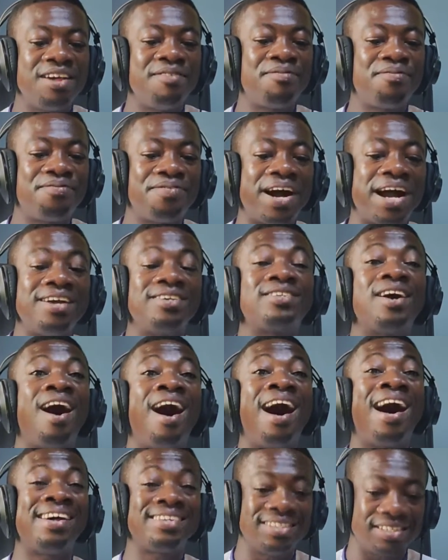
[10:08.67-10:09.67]
and fight
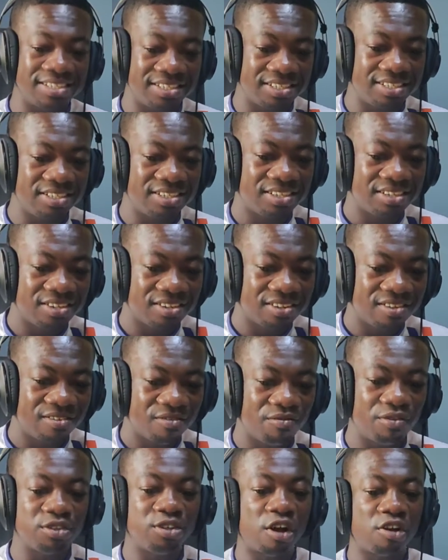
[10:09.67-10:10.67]
harder
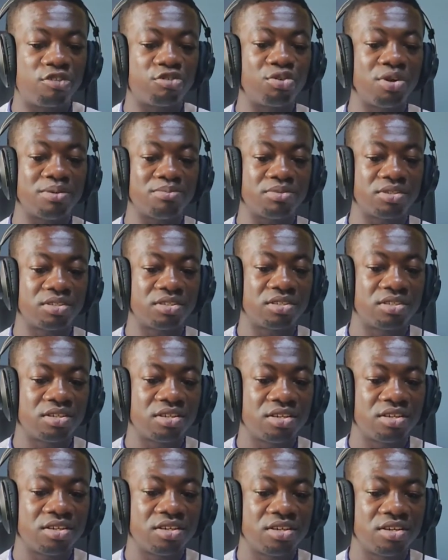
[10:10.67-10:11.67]
for your dreams.
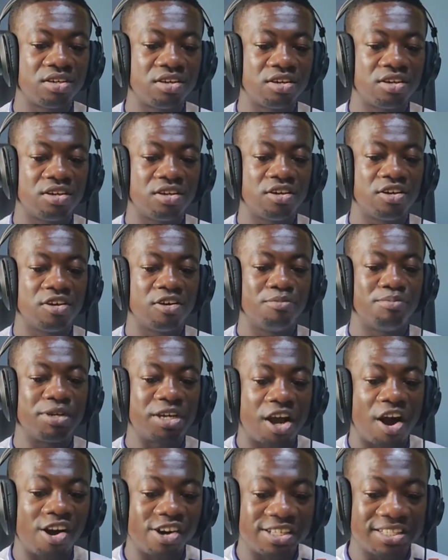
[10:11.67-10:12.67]

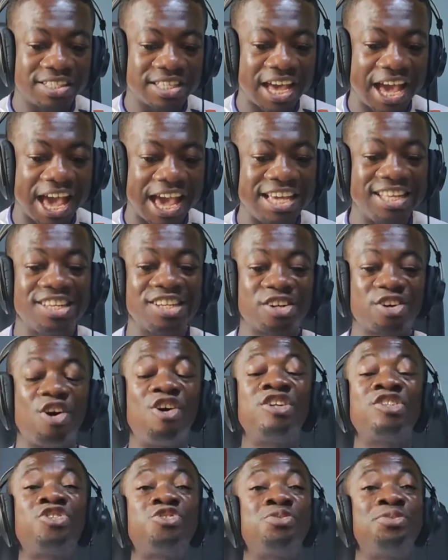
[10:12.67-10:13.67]
Because in the
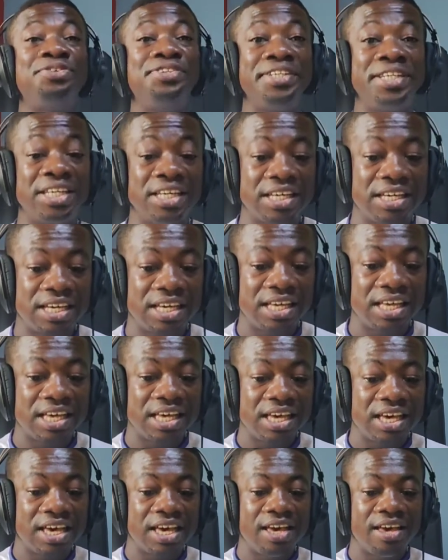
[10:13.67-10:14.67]
contrary,
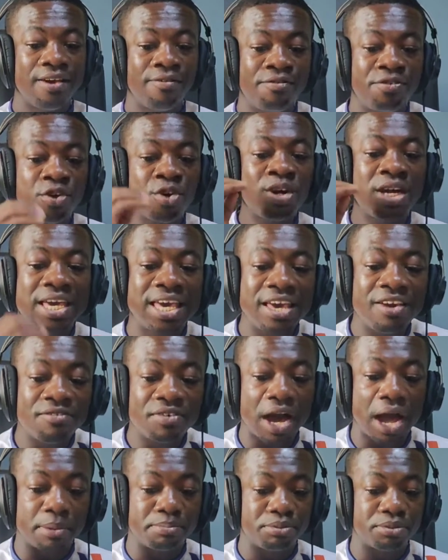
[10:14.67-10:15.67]
if you
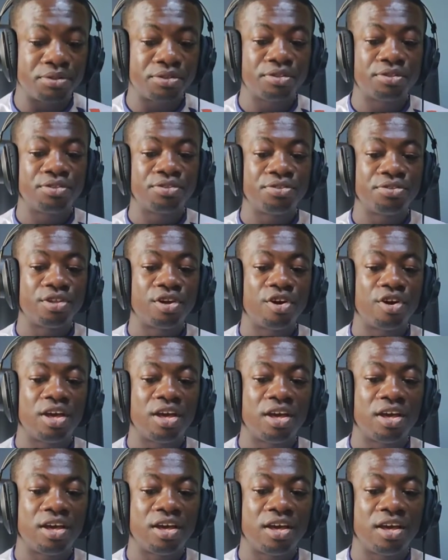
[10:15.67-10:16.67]
give up
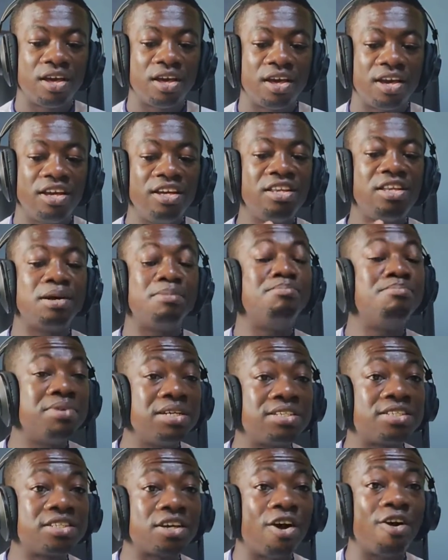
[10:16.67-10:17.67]
in the
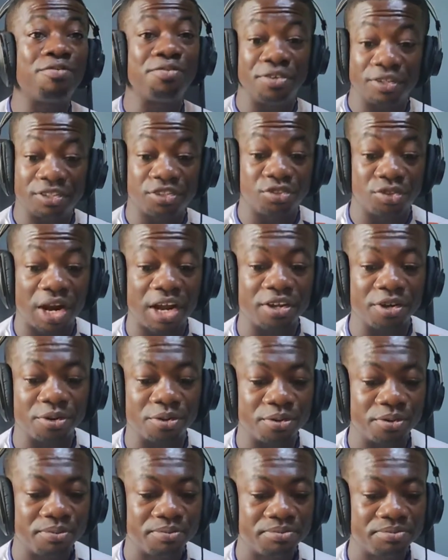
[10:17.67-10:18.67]
midst of your
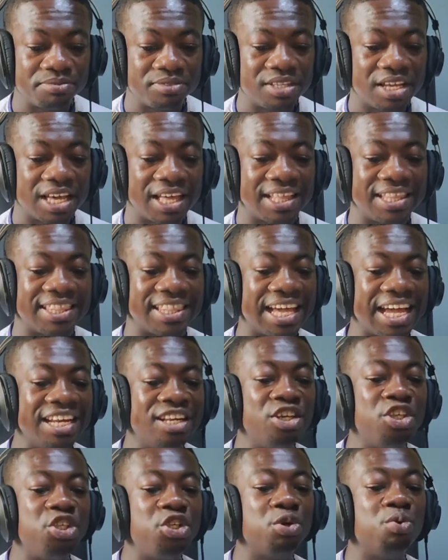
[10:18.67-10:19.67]
struggle,
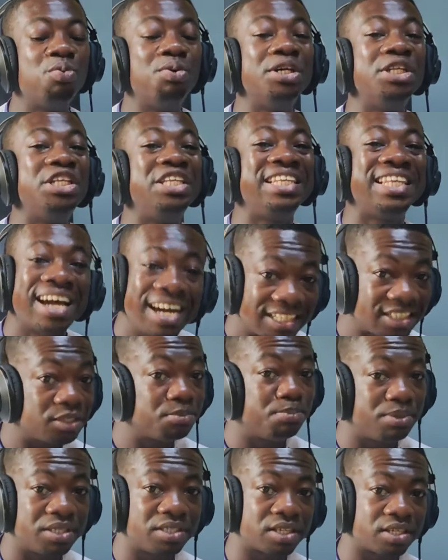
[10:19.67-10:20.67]
then you will
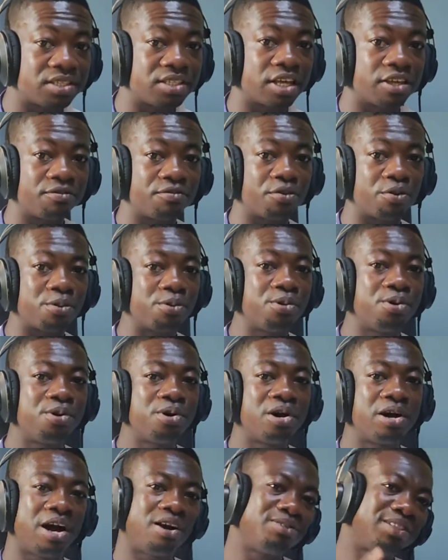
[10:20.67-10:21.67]
not be successful.
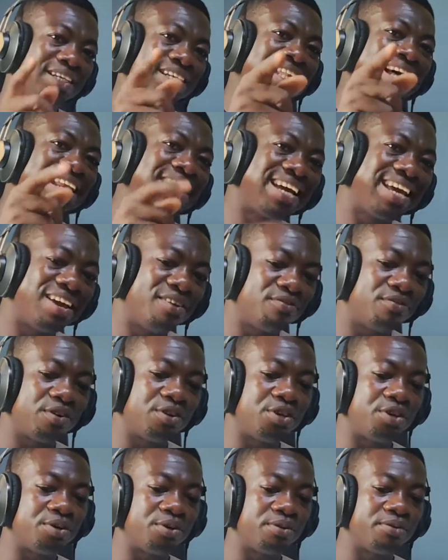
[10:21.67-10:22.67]
I'll take that again
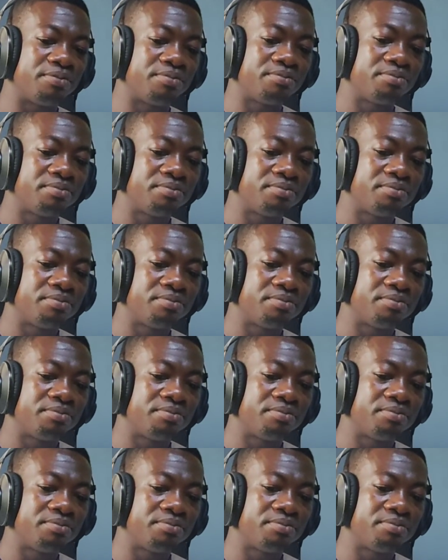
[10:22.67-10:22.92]
for you.